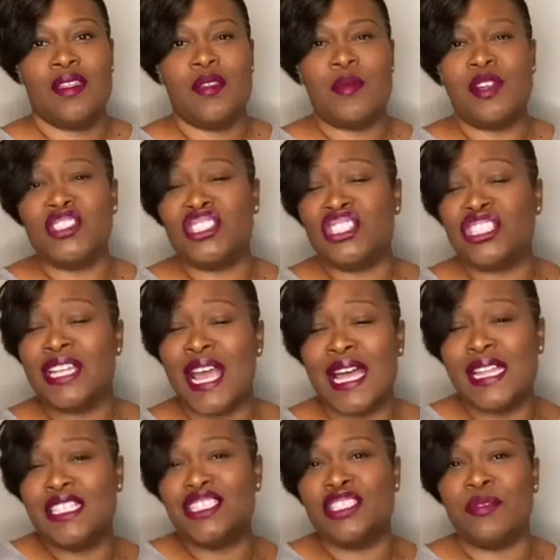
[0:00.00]
most
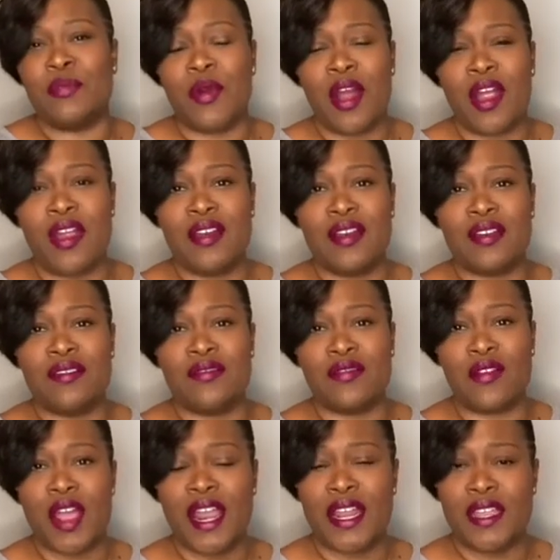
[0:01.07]
challenging part of
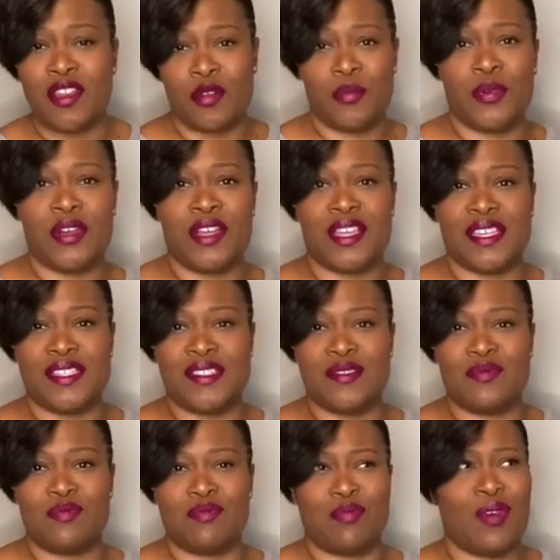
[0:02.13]
writing your book is,
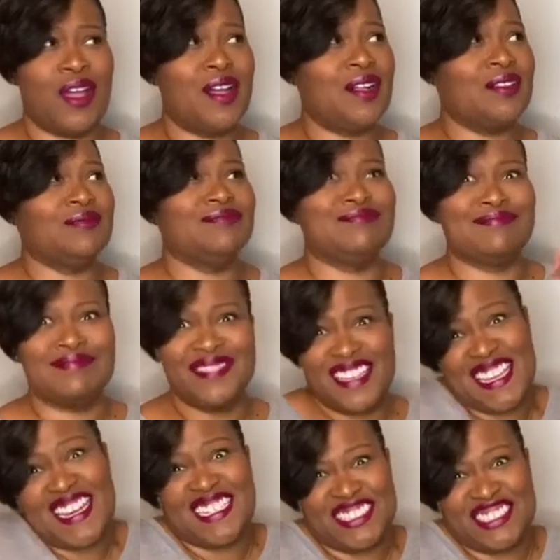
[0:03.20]
well,
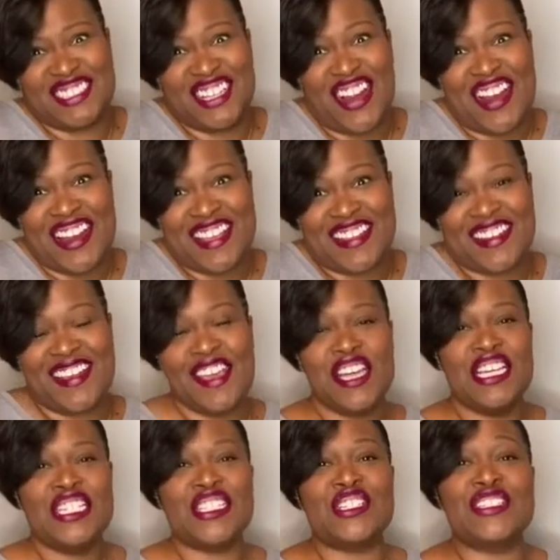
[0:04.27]
getting started.
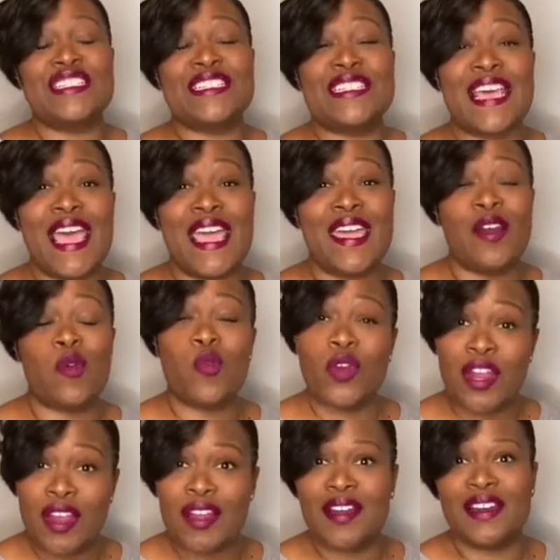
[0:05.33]
So today
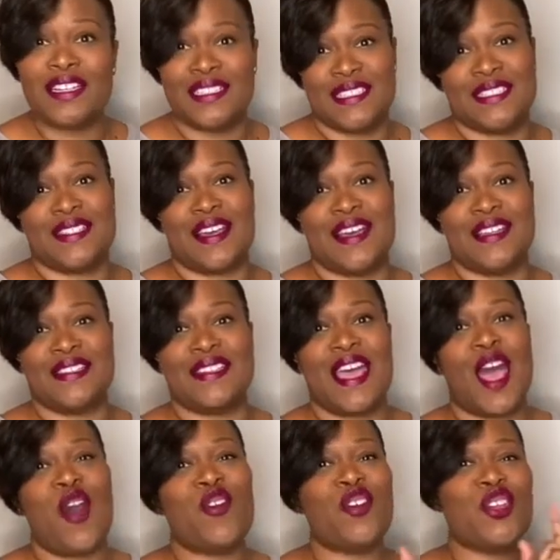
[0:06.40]
we're going to discuss
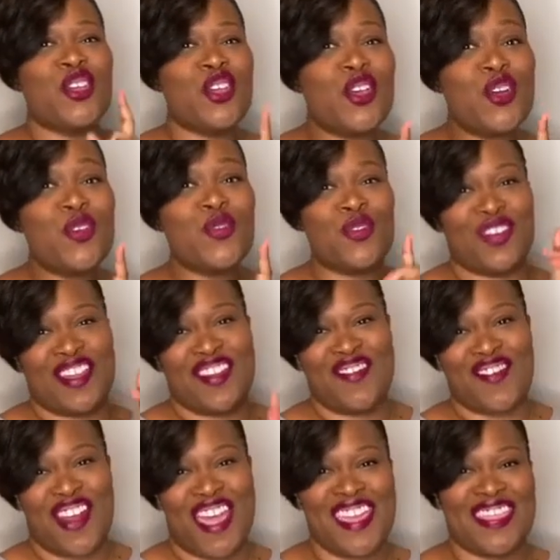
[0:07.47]
how you can
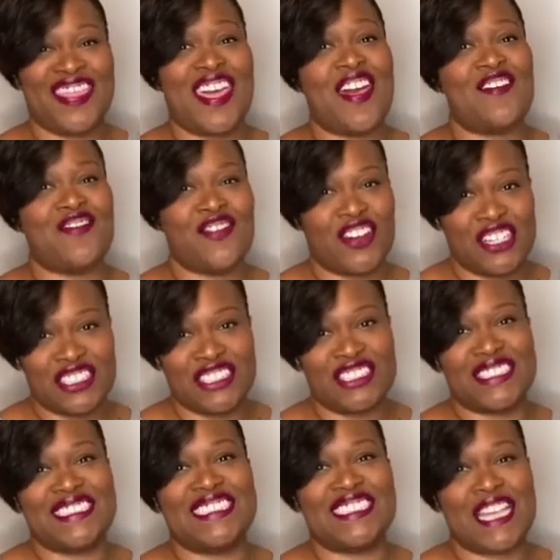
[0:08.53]
write that first
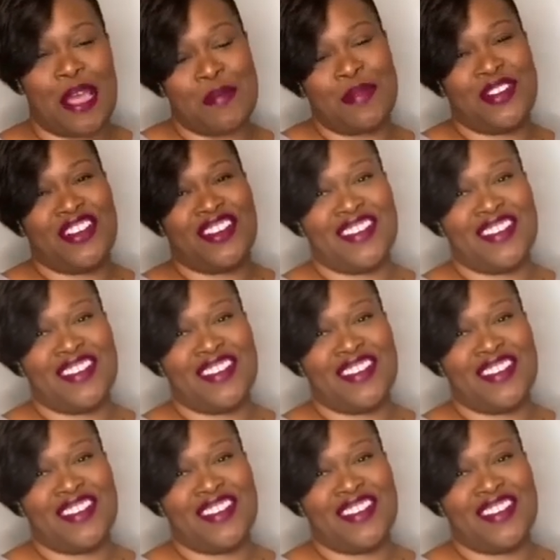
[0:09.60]
chapter.